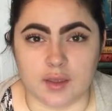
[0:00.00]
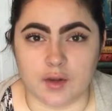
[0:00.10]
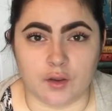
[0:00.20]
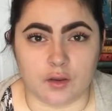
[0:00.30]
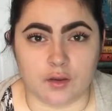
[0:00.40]

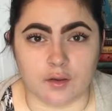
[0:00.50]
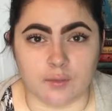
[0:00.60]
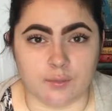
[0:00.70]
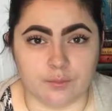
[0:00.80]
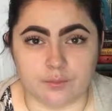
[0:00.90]
in
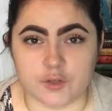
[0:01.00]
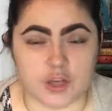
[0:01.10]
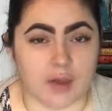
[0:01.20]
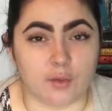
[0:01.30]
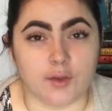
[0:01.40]
her
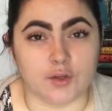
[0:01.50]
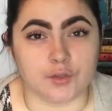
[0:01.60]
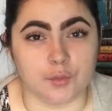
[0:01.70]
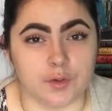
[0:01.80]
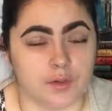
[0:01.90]

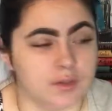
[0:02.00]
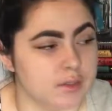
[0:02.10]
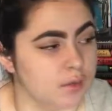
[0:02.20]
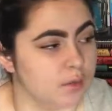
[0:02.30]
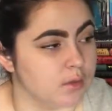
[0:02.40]
Shadowhunter world,
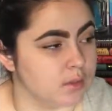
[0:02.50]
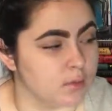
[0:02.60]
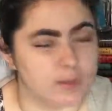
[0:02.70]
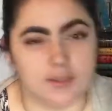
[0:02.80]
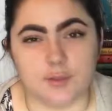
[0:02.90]
so there's going
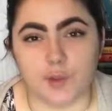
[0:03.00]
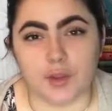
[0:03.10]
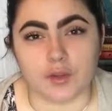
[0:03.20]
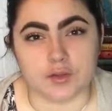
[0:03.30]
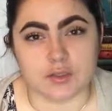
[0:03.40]
to be
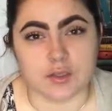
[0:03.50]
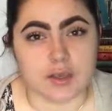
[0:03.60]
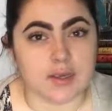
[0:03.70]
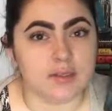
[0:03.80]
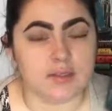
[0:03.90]
spoilers
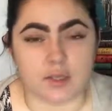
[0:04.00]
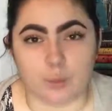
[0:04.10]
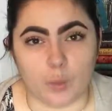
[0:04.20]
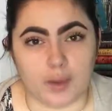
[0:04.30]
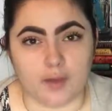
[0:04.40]

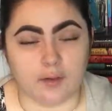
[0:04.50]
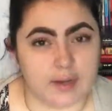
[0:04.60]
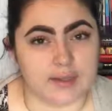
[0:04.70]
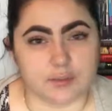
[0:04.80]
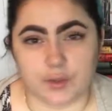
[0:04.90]
somewhere. The
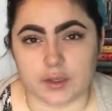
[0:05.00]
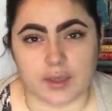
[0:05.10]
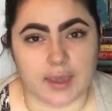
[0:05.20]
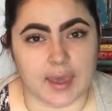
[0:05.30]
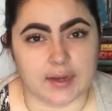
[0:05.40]
next book,
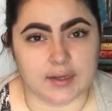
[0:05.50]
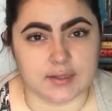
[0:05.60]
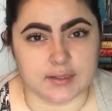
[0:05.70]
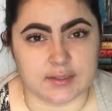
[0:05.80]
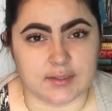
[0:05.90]
again,
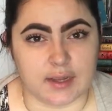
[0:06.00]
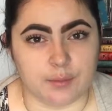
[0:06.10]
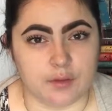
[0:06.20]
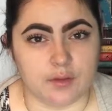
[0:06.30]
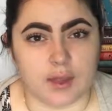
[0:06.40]
is a
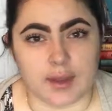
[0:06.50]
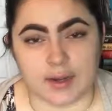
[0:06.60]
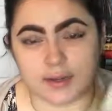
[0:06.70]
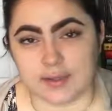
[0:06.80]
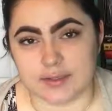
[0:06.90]
staple, and
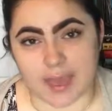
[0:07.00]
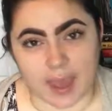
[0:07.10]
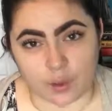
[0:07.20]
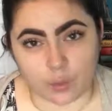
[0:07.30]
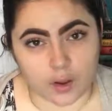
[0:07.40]
it is
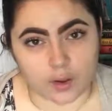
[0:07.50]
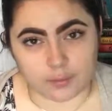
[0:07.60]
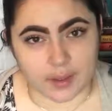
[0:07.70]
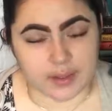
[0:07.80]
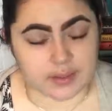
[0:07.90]
ACOWAR
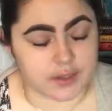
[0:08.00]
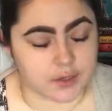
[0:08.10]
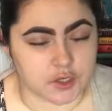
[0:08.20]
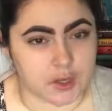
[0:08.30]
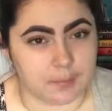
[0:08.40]
by
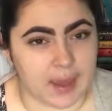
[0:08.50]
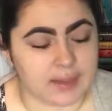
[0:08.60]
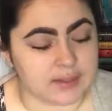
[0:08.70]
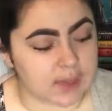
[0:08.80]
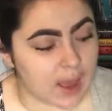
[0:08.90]
Sarah J.
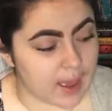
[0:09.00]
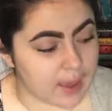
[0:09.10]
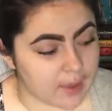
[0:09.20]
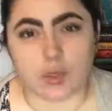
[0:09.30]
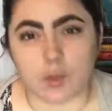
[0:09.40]
Maas.
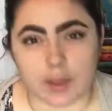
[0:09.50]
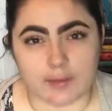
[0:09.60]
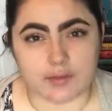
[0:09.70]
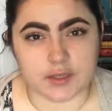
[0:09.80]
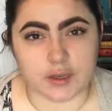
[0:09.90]
I don't
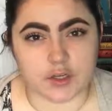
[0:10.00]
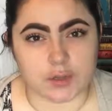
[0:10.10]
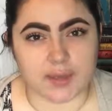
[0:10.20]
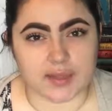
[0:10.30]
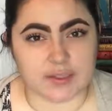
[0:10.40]
love Sarah J.
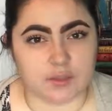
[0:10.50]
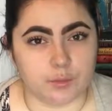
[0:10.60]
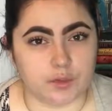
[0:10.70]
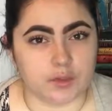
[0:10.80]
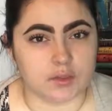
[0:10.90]
Maas's
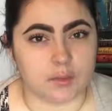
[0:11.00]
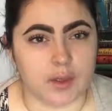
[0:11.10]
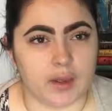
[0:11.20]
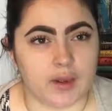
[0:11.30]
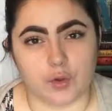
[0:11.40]
books,
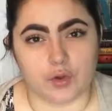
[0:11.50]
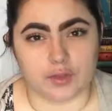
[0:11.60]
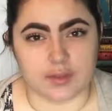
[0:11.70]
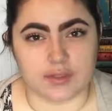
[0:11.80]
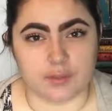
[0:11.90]
but
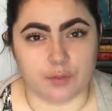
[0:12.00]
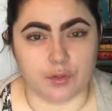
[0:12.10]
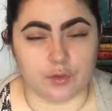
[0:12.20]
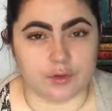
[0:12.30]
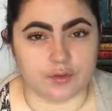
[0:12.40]
pre-ordered this and
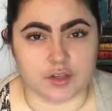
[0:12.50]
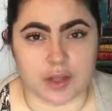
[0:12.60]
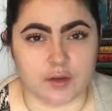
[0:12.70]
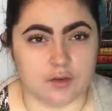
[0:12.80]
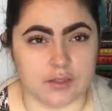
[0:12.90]
both Lord of
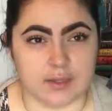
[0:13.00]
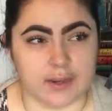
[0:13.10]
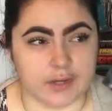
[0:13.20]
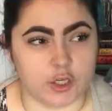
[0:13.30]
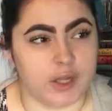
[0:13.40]
Shadows in
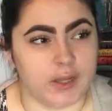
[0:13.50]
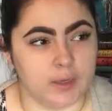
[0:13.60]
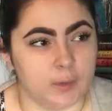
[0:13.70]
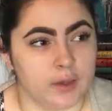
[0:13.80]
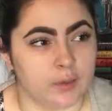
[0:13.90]
like
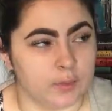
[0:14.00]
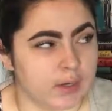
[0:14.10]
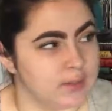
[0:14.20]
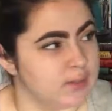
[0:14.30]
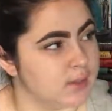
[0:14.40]
January when
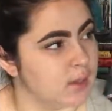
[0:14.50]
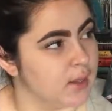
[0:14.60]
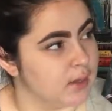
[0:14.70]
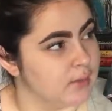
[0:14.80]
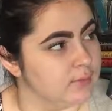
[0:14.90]
I still
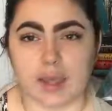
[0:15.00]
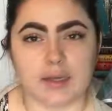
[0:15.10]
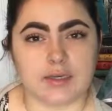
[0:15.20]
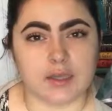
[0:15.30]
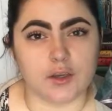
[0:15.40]
kind of
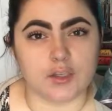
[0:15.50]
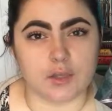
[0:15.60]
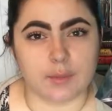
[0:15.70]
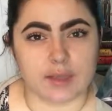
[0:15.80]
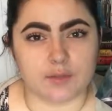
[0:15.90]
liked Sarah
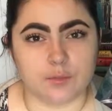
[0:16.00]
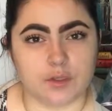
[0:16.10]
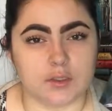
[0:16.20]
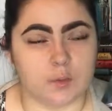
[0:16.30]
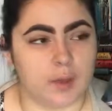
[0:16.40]
J. Maas
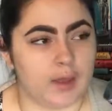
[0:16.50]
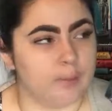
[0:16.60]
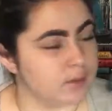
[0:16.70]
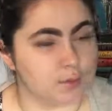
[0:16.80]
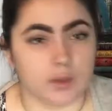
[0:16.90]
books, but
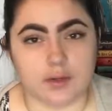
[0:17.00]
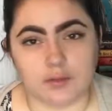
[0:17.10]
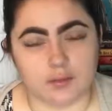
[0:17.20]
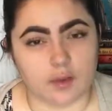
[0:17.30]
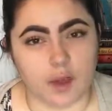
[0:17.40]
this
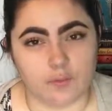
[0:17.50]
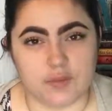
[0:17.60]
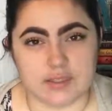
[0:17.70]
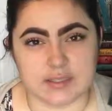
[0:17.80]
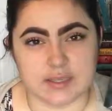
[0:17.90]
one
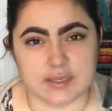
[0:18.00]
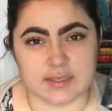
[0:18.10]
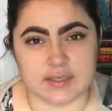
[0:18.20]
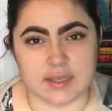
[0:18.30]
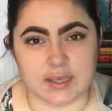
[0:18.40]
obviously
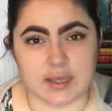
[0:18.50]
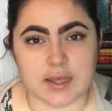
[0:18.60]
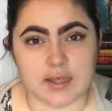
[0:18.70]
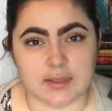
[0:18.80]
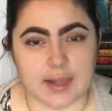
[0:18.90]
is the
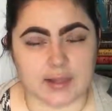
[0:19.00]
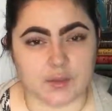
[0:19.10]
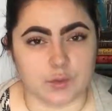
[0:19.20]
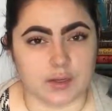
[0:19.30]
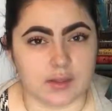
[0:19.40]

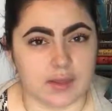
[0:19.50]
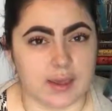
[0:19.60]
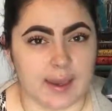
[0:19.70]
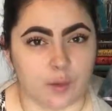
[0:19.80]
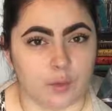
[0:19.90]
last one in
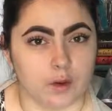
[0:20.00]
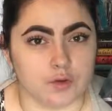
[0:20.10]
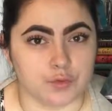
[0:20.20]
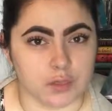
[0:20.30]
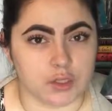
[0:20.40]
the
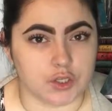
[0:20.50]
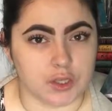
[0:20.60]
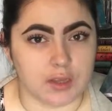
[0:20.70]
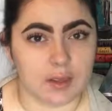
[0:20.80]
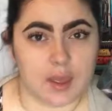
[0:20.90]
ACOWAR
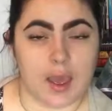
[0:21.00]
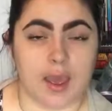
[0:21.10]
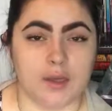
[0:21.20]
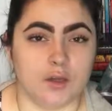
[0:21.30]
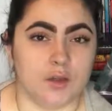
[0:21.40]
trilogy.
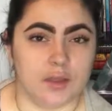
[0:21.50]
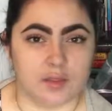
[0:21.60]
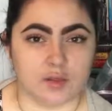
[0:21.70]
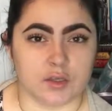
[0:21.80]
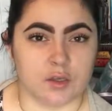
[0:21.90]
I know that
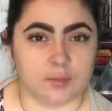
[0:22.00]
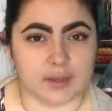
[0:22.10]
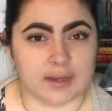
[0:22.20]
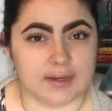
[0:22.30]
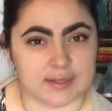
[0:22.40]
there's going to
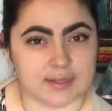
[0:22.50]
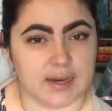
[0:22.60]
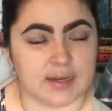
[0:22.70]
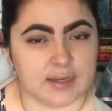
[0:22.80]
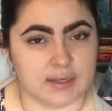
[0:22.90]
be an
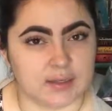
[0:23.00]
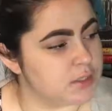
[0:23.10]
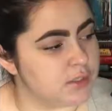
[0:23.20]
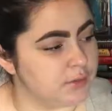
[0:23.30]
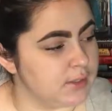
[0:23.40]
extended
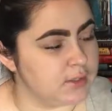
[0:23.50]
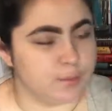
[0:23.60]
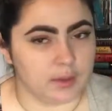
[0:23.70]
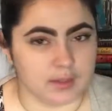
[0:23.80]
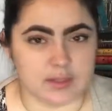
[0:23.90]
series,
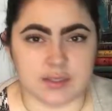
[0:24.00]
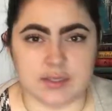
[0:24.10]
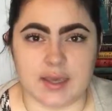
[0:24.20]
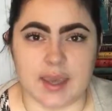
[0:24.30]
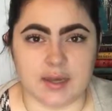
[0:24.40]
but this is
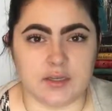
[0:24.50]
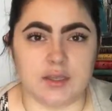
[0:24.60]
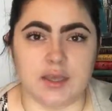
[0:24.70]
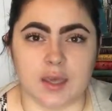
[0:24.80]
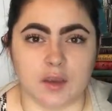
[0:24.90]
the end
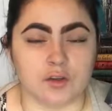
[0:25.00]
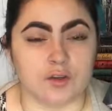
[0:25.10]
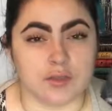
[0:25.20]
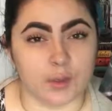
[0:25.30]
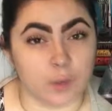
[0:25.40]
to the
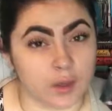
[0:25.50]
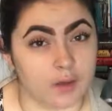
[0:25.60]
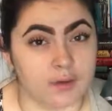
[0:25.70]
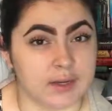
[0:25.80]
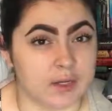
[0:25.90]
characters that we
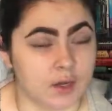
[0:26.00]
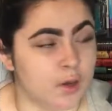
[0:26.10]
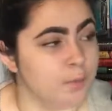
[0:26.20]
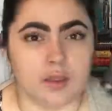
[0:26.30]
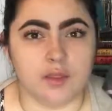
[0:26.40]
already
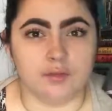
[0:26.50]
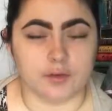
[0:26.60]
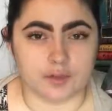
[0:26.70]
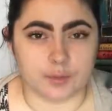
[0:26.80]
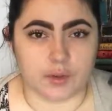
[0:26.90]
know. And the
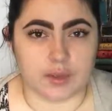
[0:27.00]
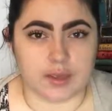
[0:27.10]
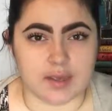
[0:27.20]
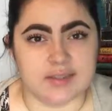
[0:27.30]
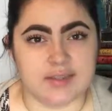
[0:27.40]
first book
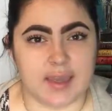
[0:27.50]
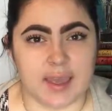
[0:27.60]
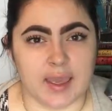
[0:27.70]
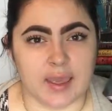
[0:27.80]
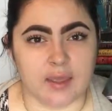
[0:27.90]
is
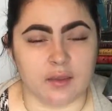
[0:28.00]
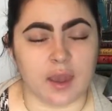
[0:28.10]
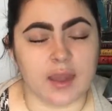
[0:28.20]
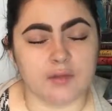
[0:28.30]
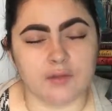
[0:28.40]
a
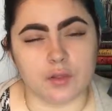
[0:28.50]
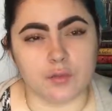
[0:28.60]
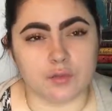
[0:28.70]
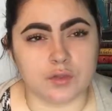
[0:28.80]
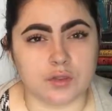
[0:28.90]
kind of
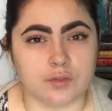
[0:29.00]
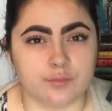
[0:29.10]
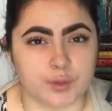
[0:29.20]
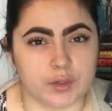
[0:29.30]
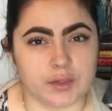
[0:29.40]
loose
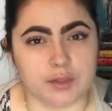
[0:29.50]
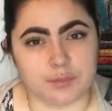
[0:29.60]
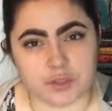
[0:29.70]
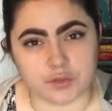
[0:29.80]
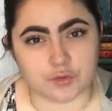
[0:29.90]
Beauty and the
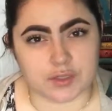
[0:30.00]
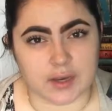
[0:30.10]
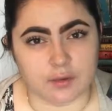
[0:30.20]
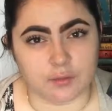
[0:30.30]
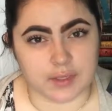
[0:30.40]
Beast
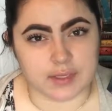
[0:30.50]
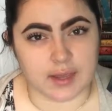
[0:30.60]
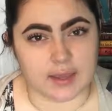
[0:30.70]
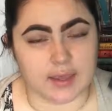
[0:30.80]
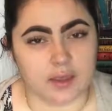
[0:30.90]

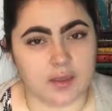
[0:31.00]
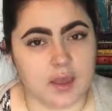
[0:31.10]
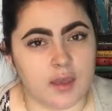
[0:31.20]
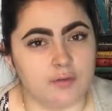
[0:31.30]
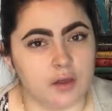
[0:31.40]
retelling
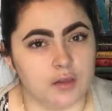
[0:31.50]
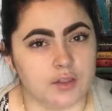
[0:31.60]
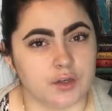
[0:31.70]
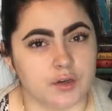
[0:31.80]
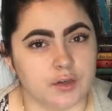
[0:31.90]

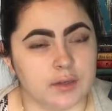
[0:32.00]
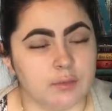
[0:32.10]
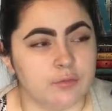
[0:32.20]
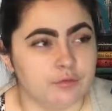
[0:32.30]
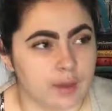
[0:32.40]
follows a girl
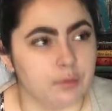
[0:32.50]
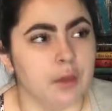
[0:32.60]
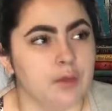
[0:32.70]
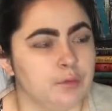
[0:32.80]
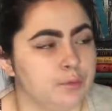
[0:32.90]
named
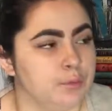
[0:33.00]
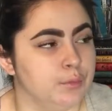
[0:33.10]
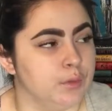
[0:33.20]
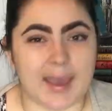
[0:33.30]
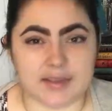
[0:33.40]
Feyre
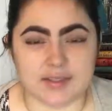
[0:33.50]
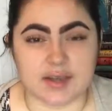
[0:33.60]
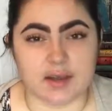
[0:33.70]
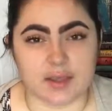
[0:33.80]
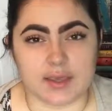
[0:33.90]
who
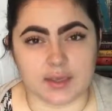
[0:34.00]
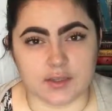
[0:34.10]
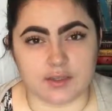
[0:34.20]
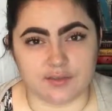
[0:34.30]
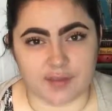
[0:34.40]
accidentally
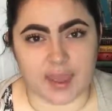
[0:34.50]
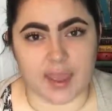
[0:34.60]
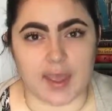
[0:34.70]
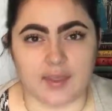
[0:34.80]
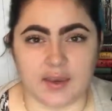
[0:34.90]
kills a
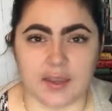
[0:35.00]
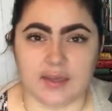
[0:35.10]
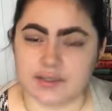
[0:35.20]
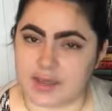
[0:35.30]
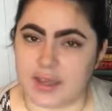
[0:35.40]
fae and then
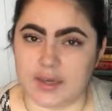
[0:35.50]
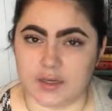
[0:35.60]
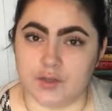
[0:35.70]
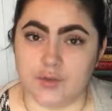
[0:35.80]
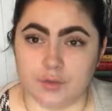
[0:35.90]
gets taken
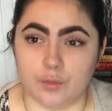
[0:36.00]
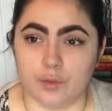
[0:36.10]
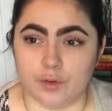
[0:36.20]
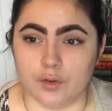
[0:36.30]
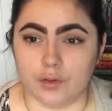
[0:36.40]
into the
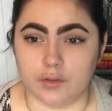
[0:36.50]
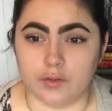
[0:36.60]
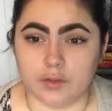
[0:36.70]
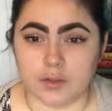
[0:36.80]
world